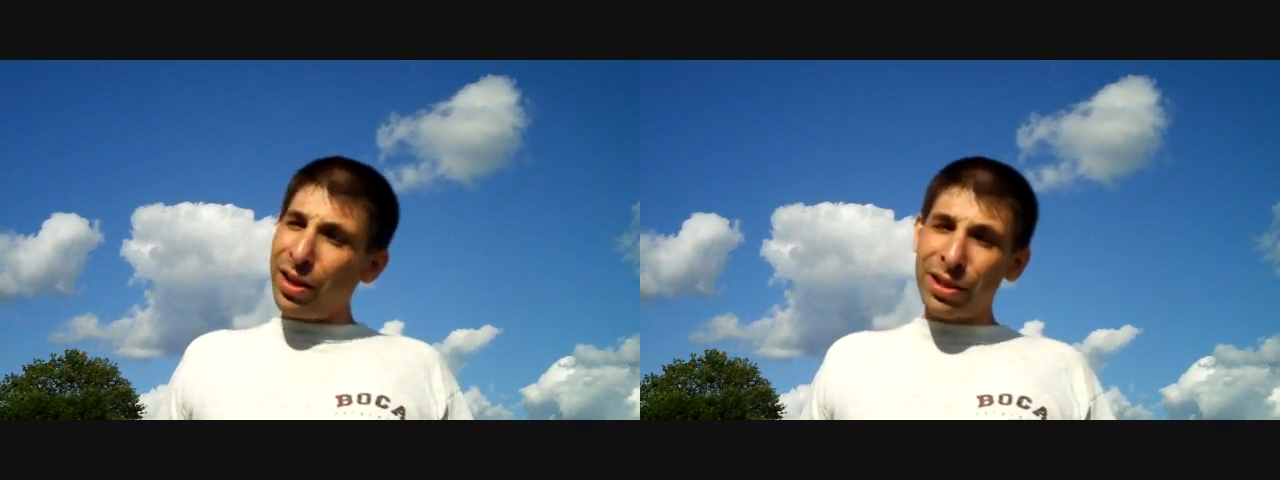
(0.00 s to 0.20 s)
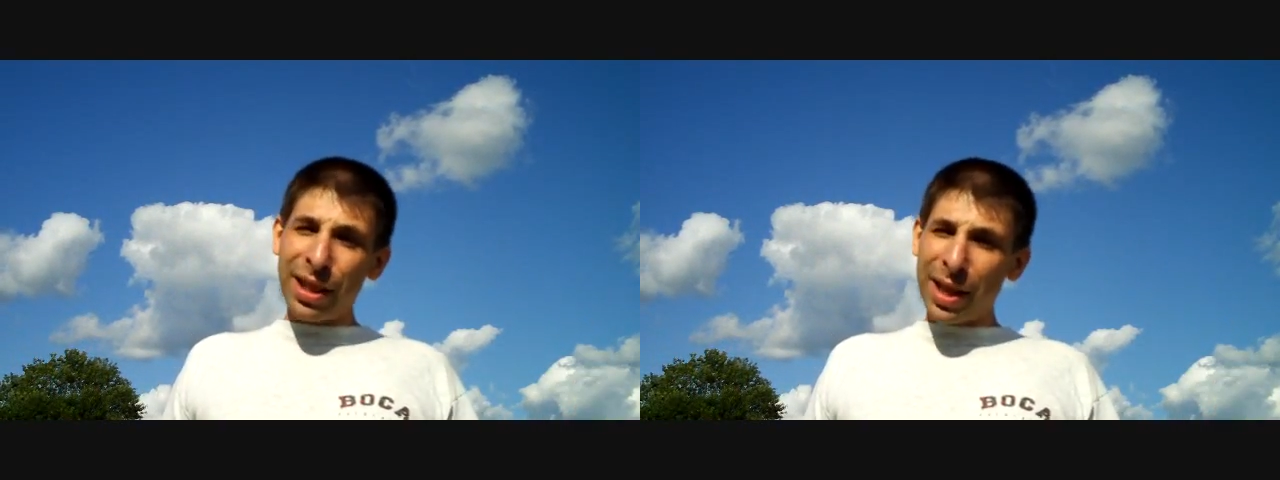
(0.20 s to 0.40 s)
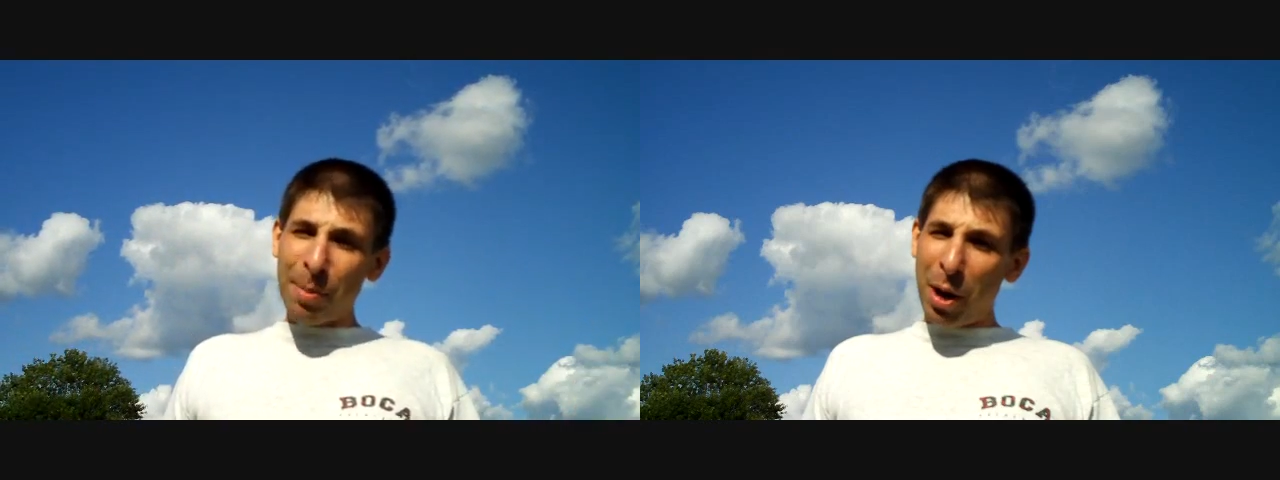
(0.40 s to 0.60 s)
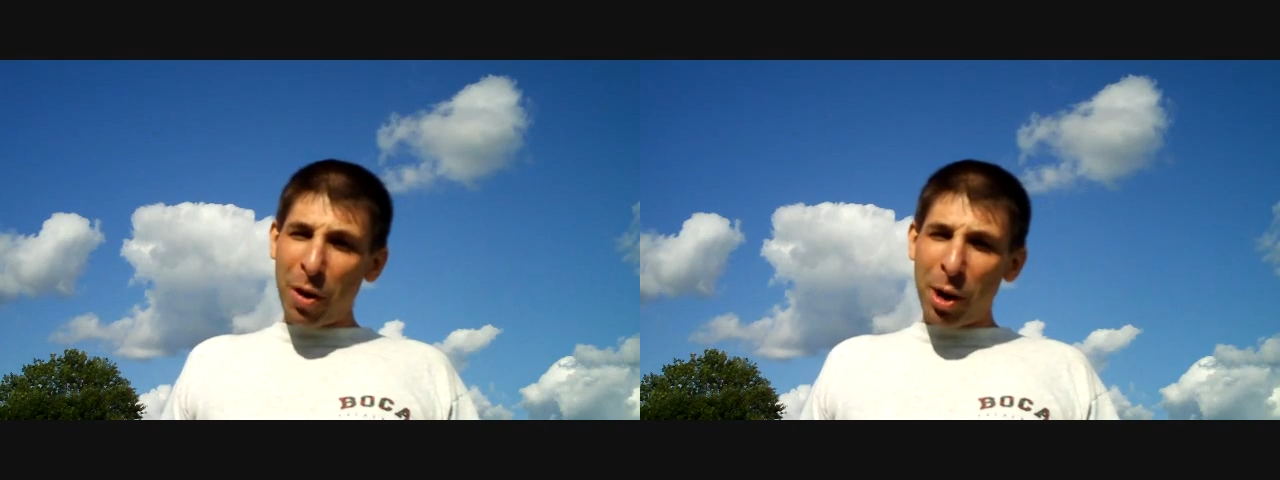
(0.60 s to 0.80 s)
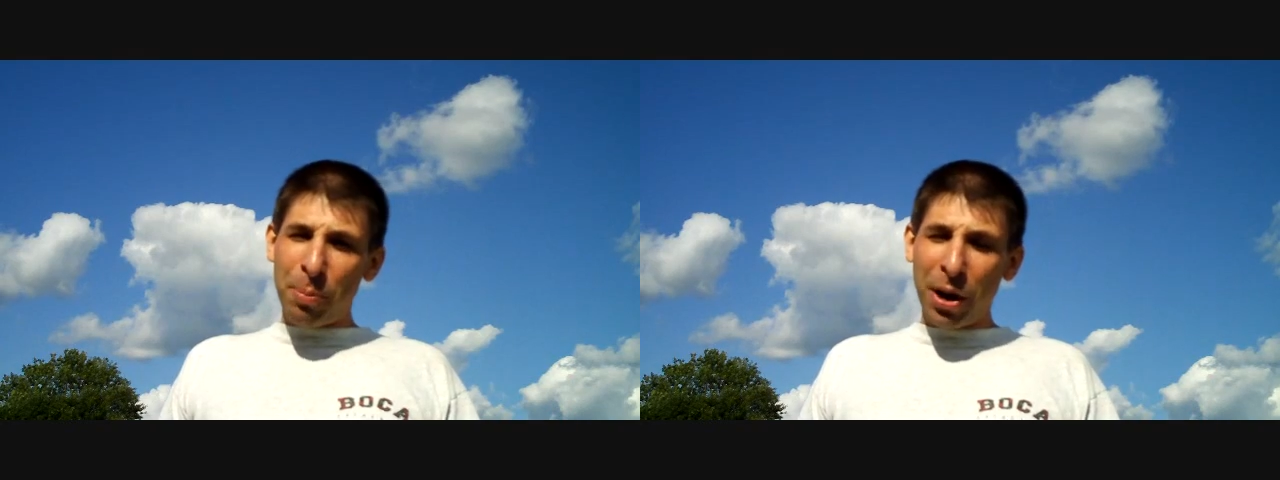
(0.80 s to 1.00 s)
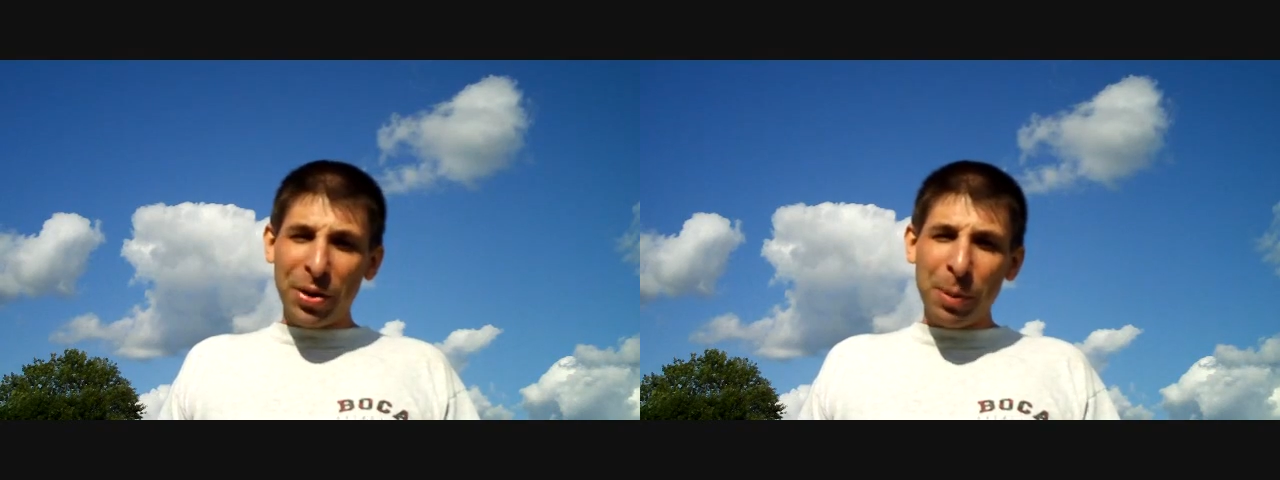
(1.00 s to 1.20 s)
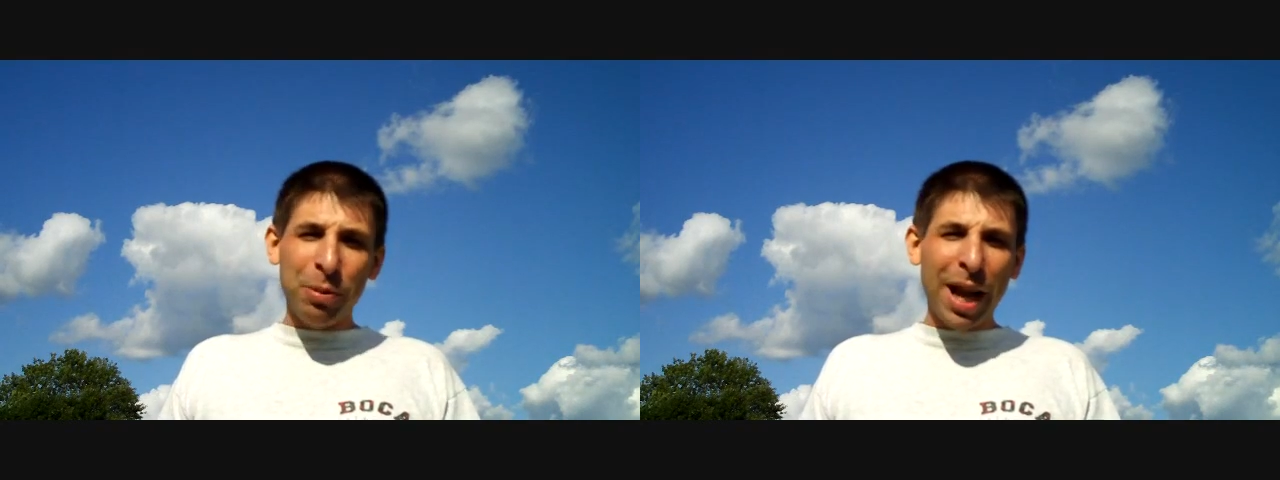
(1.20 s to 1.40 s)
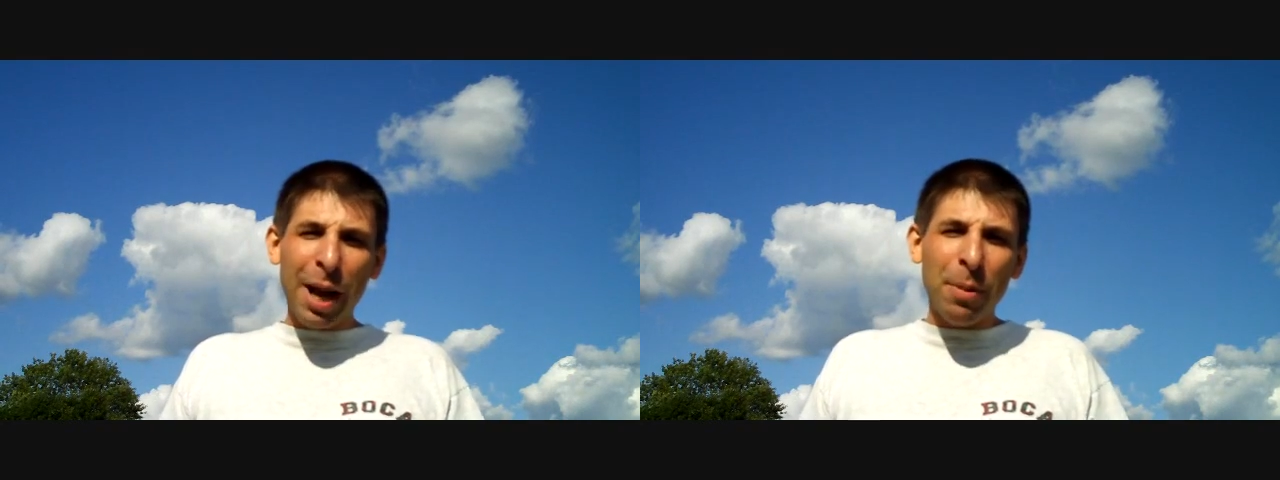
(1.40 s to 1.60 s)
it looks like they might want to put
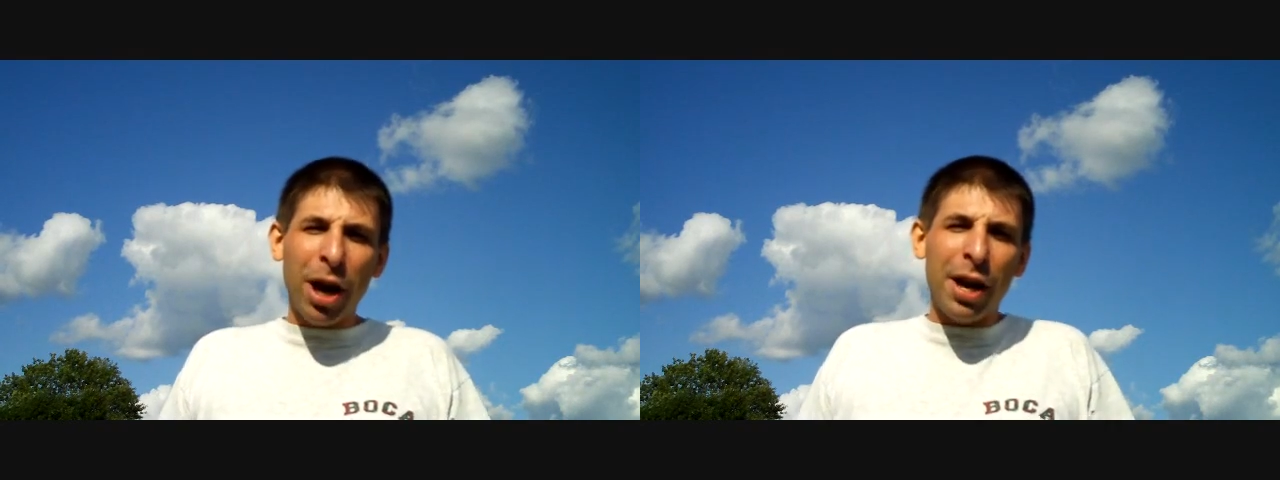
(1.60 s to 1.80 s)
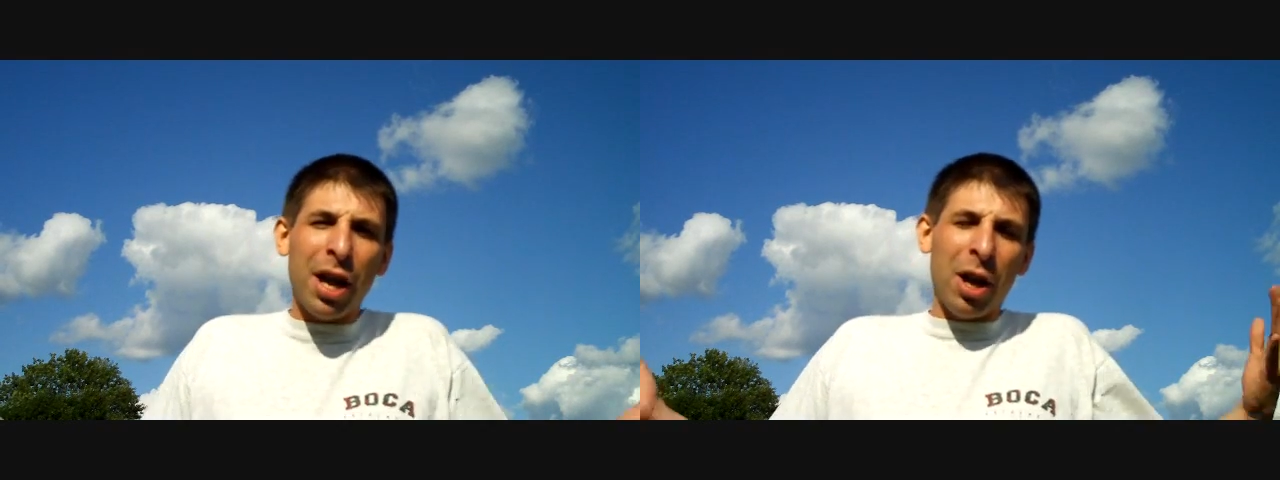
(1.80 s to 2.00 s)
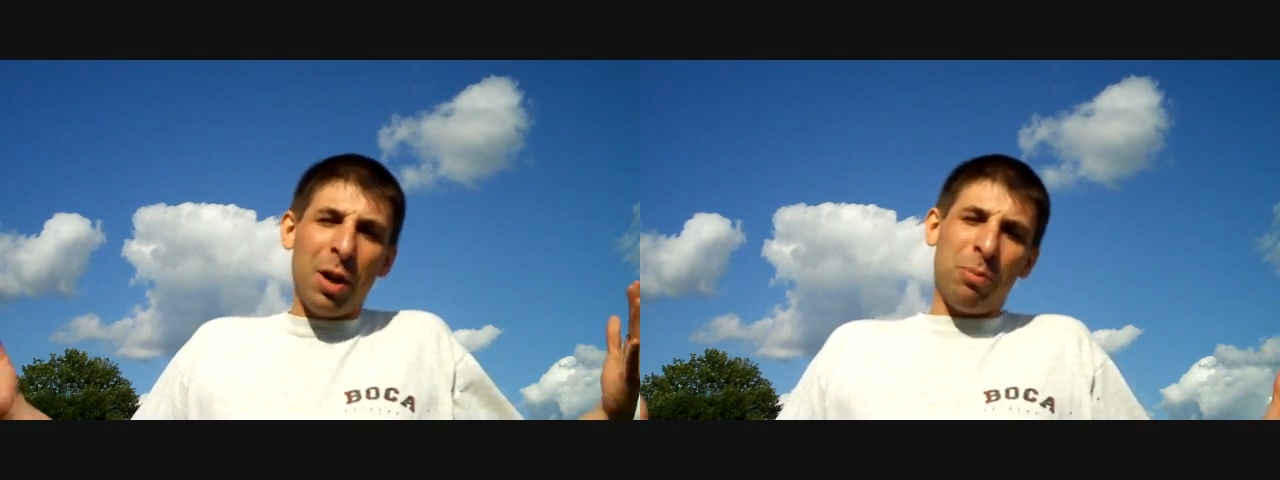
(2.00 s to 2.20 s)
the blame on